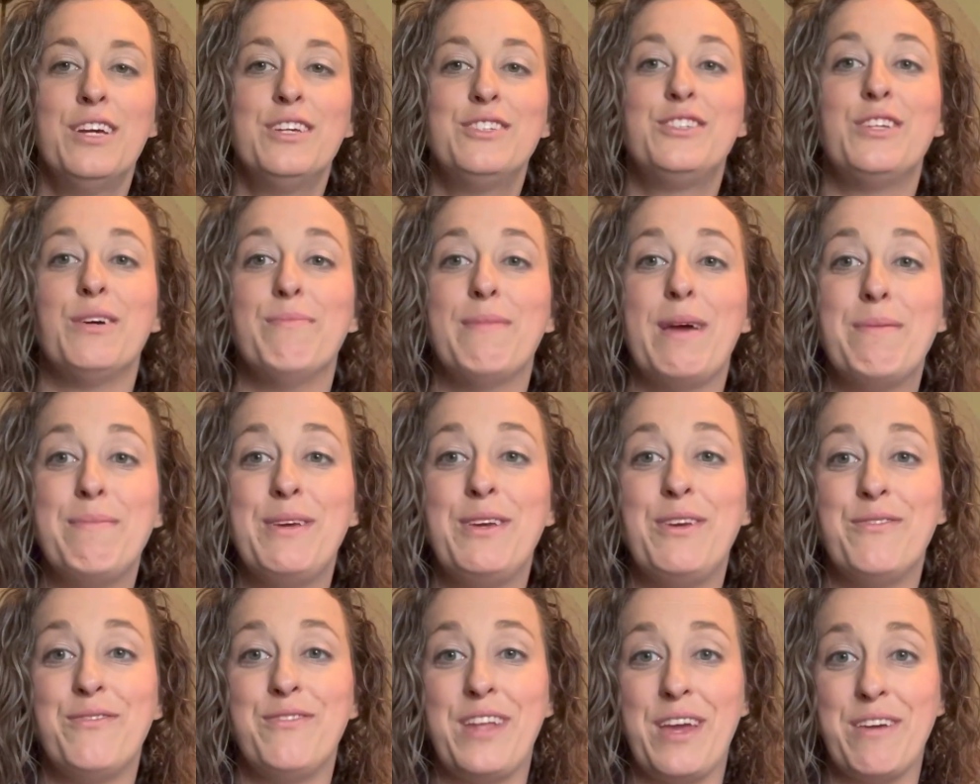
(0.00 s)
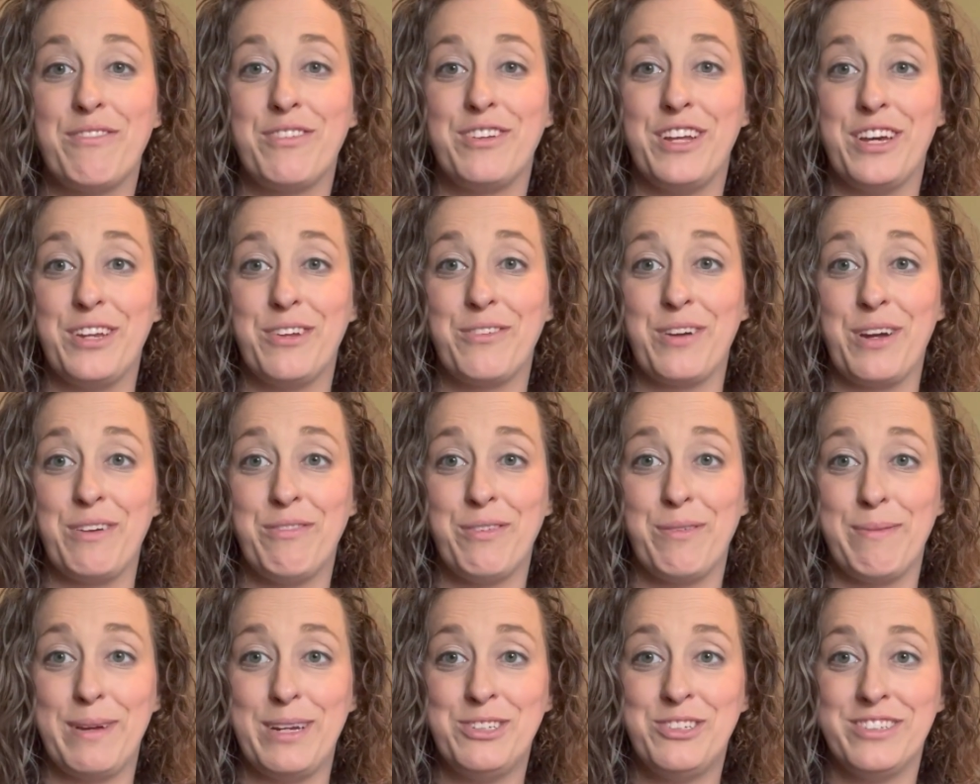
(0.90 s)
So maybe you've never done a
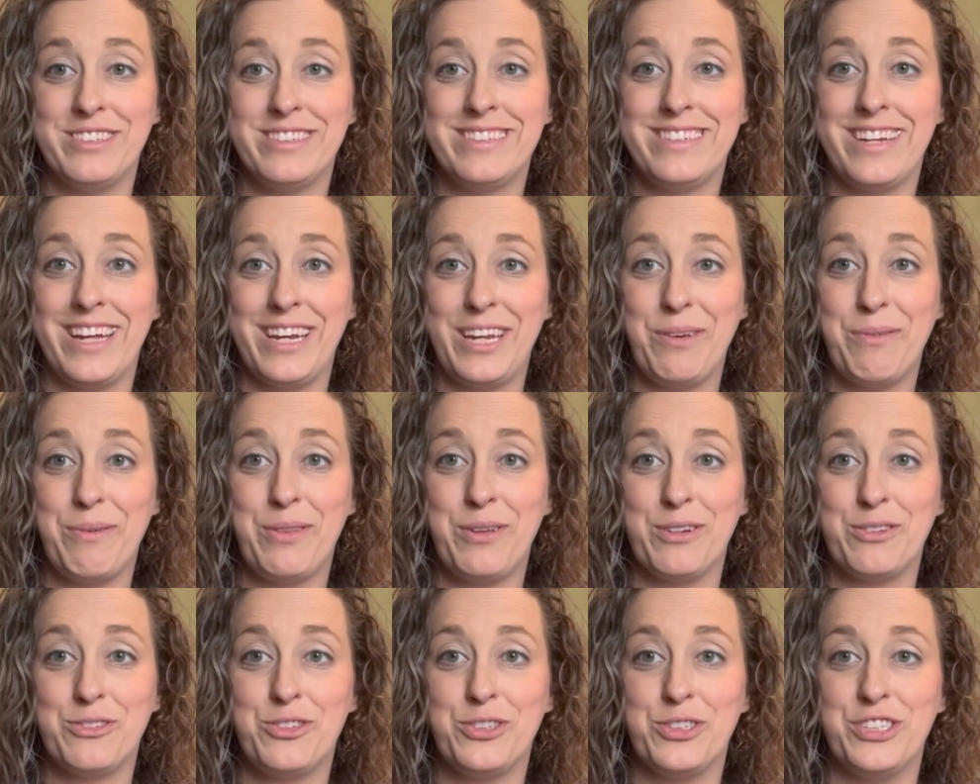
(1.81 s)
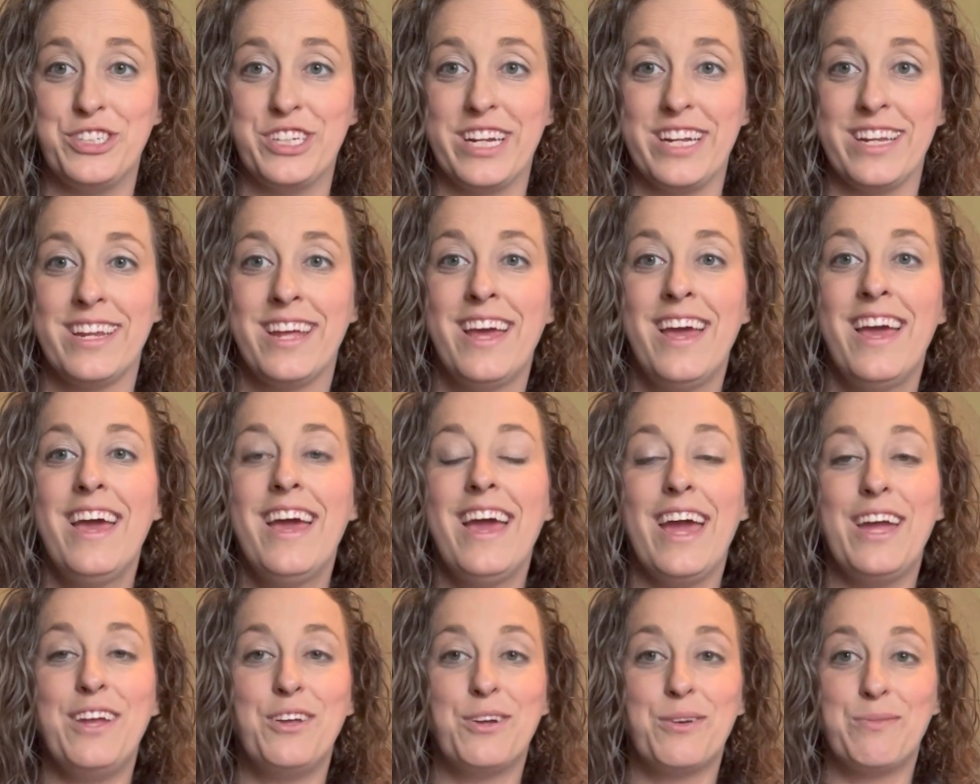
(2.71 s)
Reformation study with your children
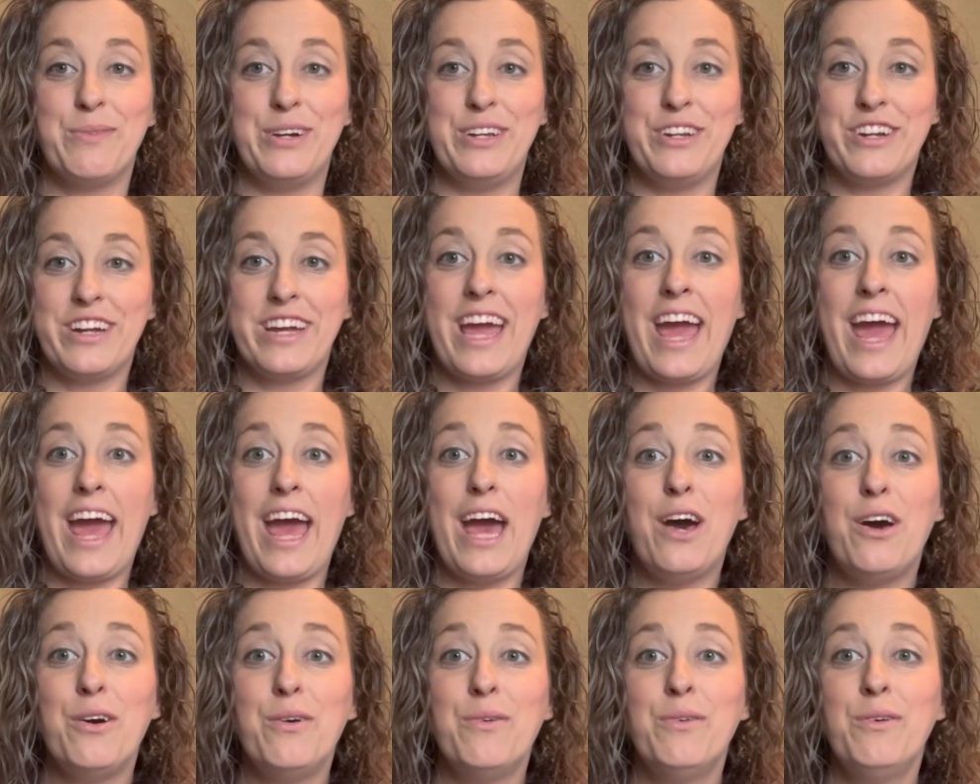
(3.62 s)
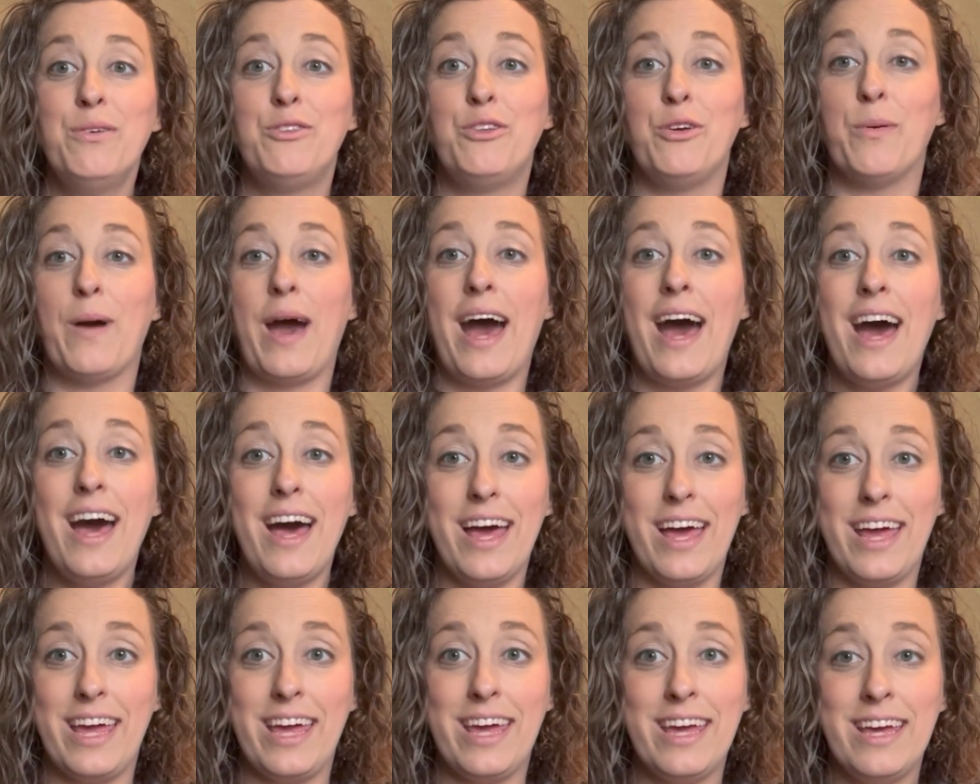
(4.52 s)
and you're wondering, how do
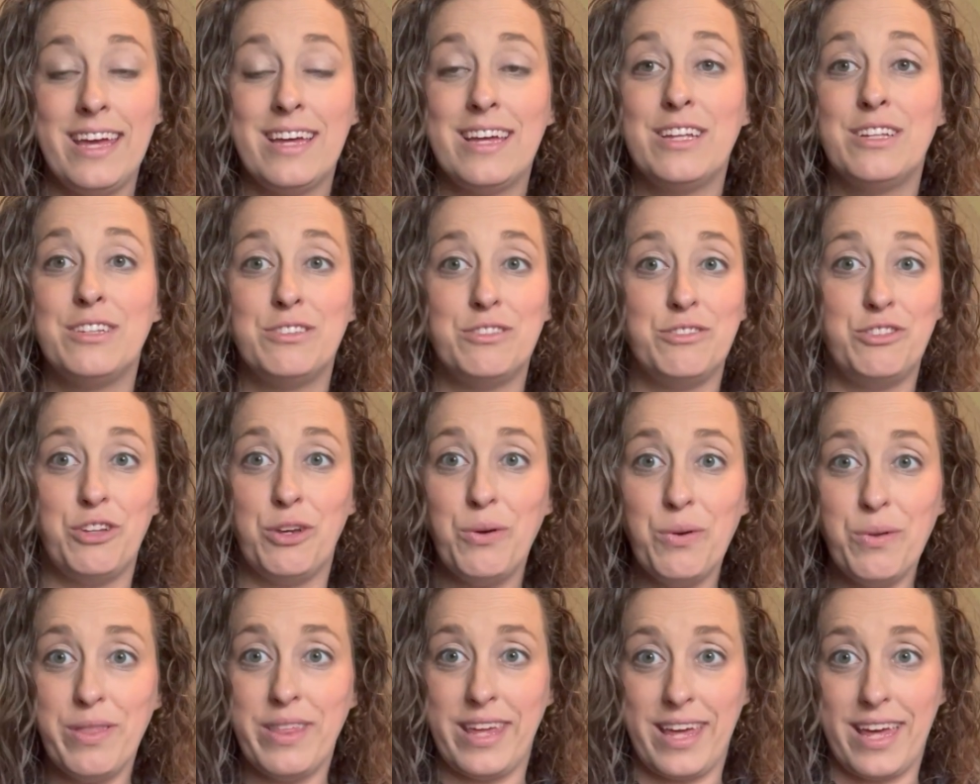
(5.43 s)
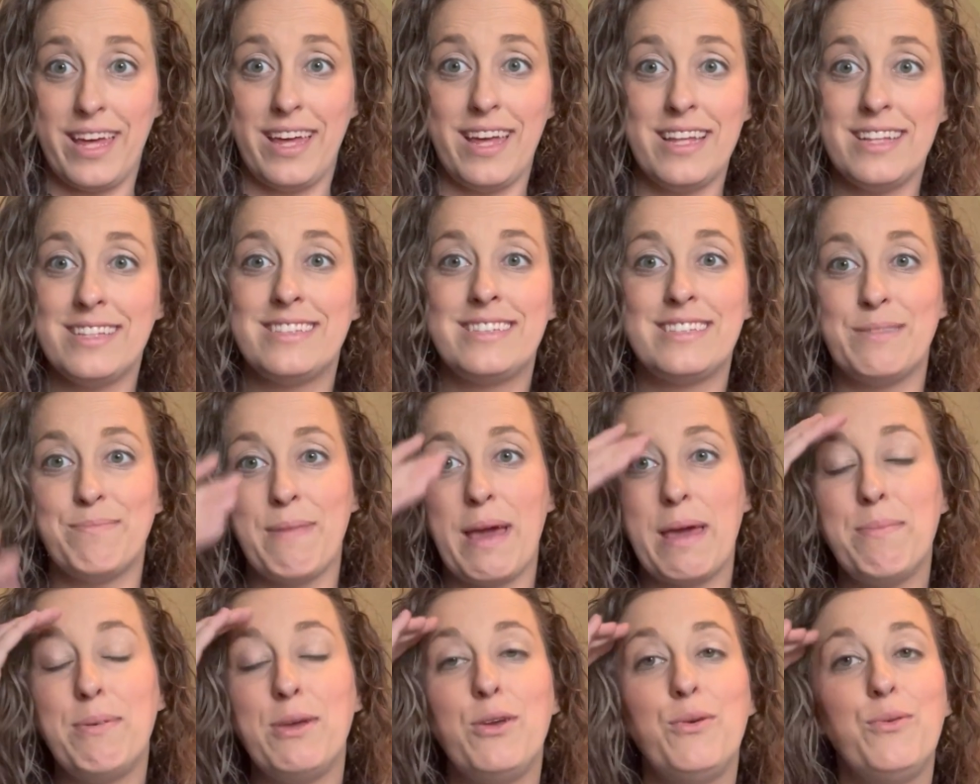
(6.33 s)
I do this?
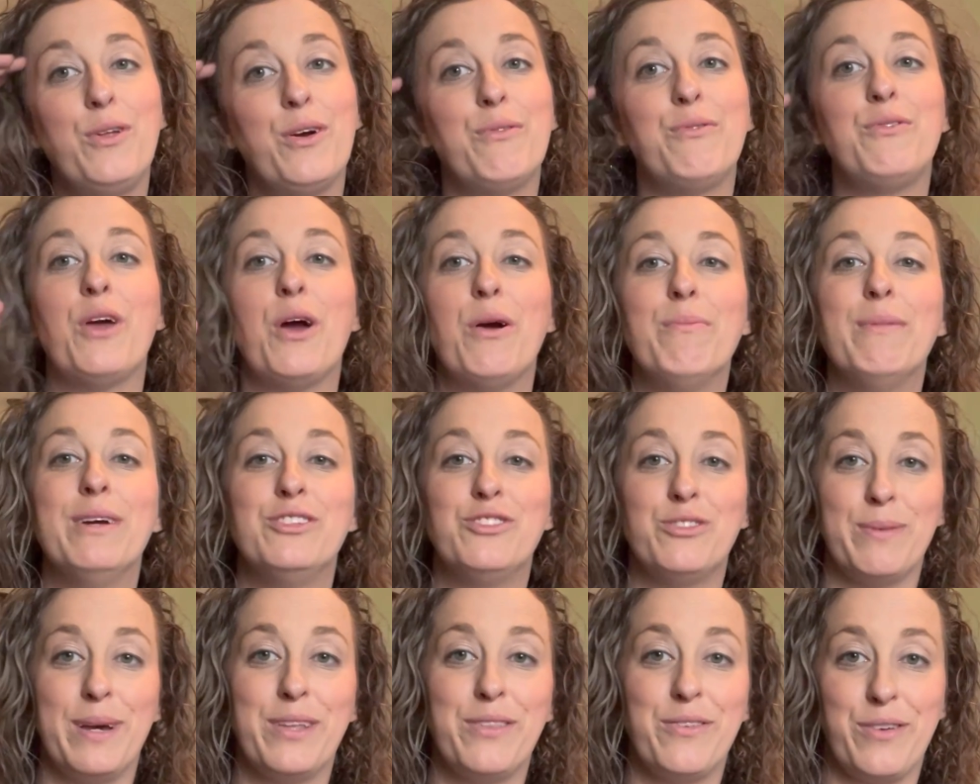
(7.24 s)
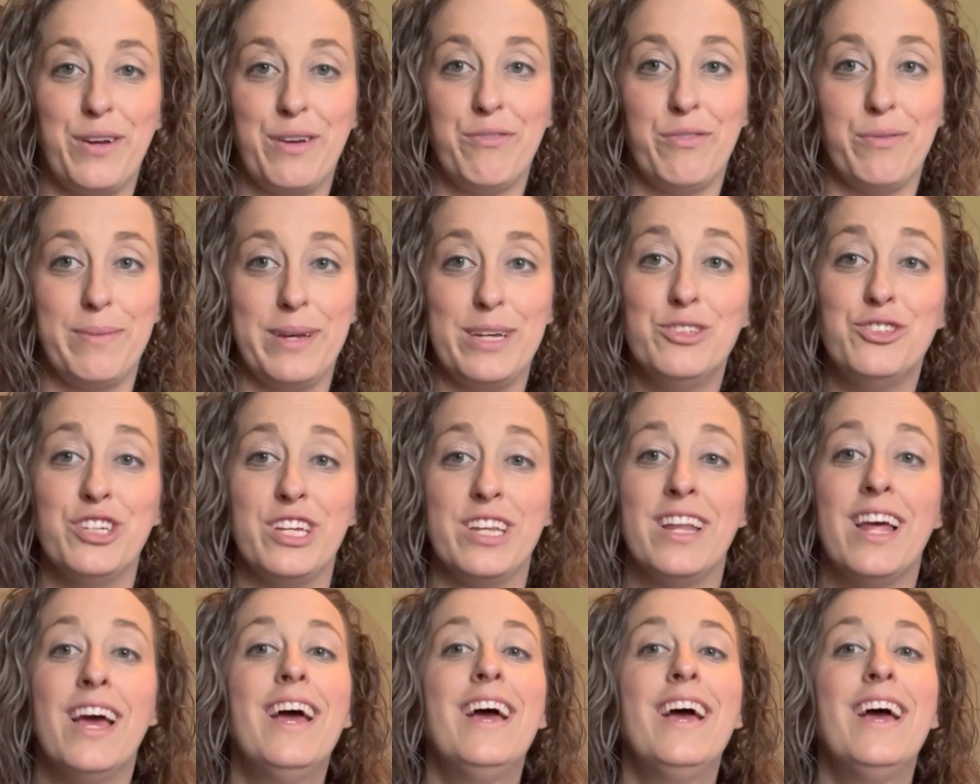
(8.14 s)
Maybe you don't know much about the Reformation.